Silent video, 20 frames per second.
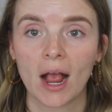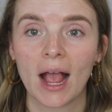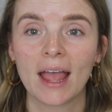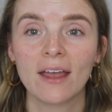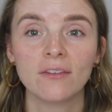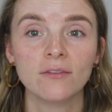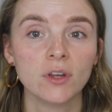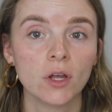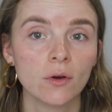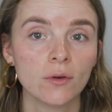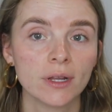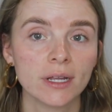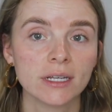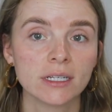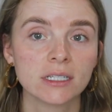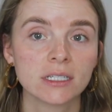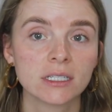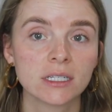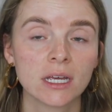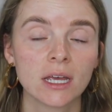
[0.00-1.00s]
I have
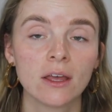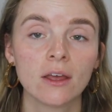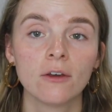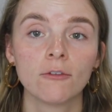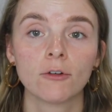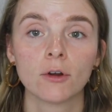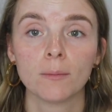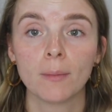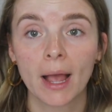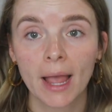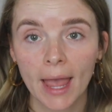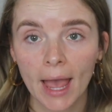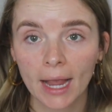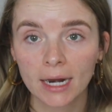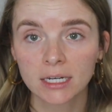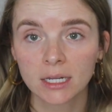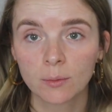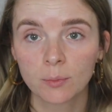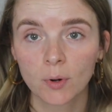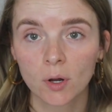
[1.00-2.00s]
noticed for my
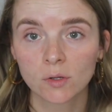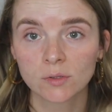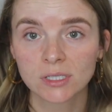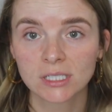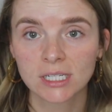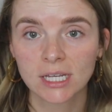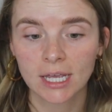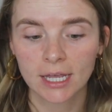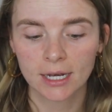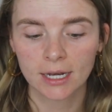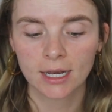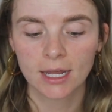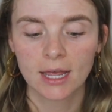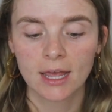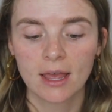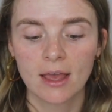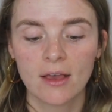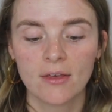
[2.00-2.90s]
acne prone skin